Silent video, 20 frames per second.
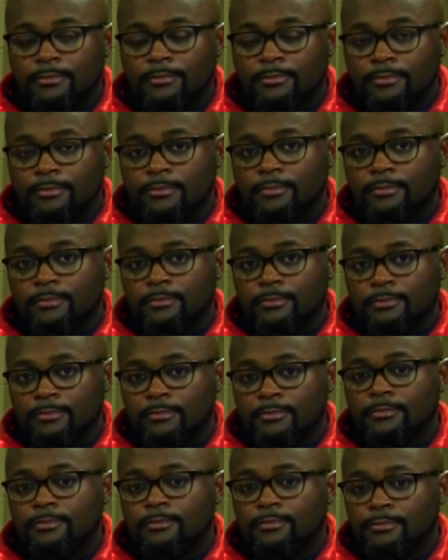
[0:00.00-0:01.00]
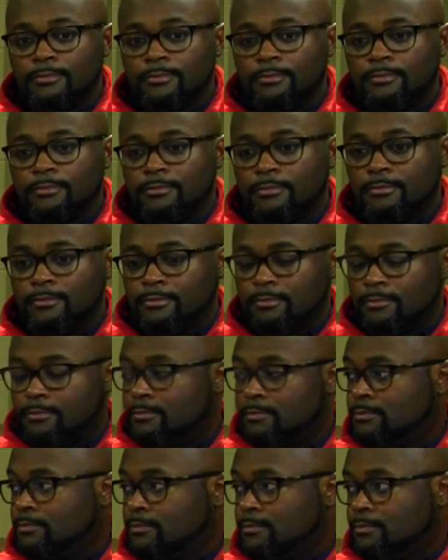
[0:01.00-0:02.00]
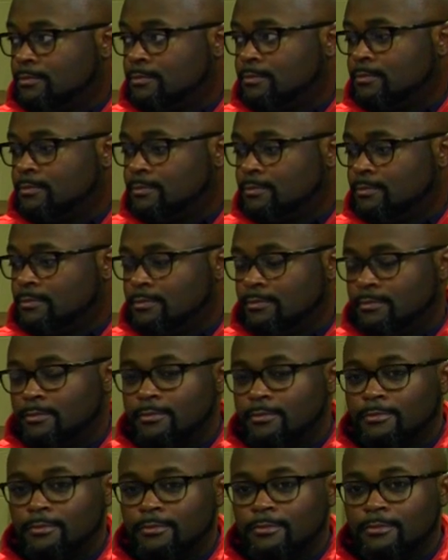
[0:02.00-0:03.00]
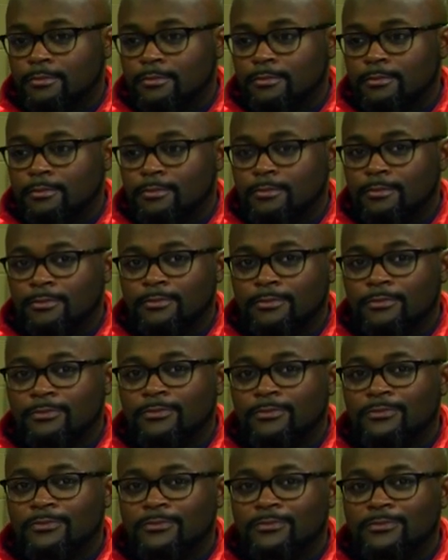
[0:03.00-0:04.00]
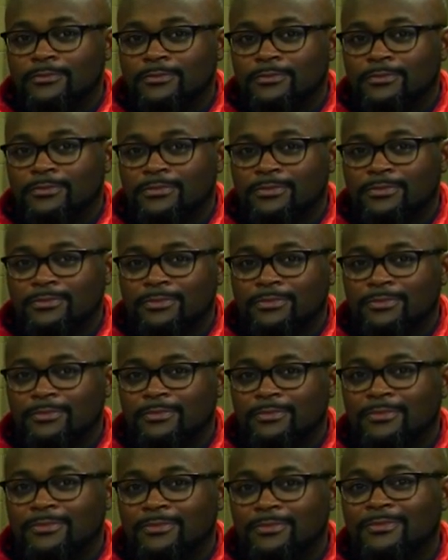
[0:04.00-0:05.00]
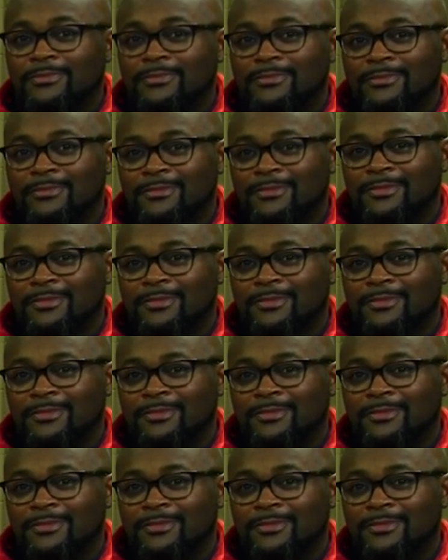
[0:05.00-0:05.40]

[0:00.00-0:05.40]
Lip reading: This person isn't speaking.